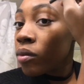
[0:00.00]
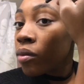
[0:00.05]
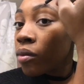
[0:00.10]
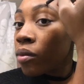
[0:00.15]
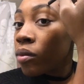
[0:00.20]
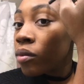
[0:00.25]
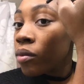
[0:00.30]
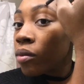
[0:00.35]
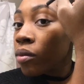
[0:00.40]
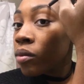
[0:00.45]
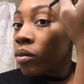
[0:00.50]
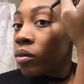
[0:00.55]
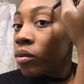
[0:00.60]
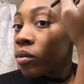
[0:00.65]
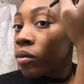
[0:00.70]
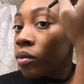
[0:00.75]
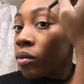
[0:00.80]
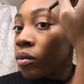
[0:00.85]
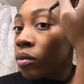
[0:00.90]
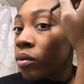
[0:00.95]

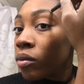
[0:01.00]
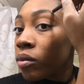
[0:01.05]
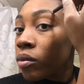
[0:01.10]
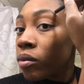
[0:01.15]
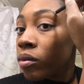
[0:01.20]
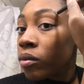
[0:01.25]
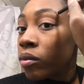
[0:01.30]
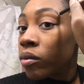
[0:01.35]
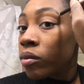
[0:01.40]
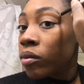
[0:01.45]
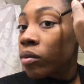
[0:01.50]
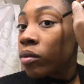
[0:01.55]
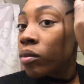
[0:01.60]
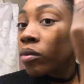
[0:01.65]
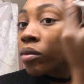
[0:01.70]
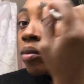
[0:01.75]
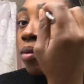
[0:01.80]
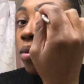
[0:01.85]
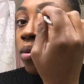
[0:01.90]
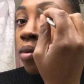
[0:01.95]

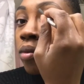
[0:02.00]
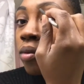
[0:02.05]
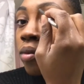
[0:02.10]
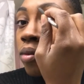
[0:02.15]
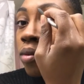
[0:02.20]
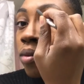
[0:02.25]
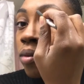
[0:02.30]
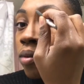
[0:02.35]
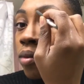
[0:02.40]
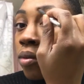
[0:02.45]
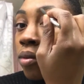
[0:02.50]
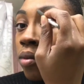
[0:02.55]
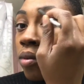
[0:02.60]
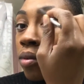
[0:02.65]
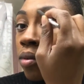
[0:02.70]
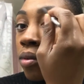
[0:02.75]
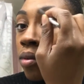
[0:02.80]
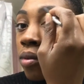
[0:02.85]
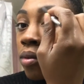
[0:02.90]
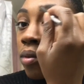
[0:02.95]

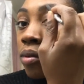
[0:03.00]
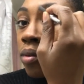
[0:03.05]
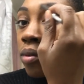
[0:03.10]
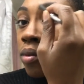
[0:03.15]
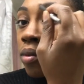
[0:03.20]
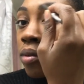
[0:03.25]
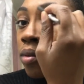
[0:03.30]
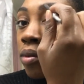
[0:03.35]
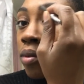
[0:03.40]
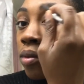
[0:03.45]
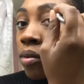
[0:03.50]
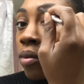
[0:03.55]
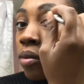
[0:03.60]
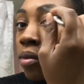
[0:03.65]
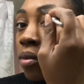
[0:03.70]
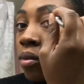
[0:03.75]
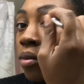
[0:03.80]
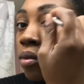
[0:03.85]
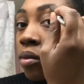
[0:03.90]
No one is speaking in this clip.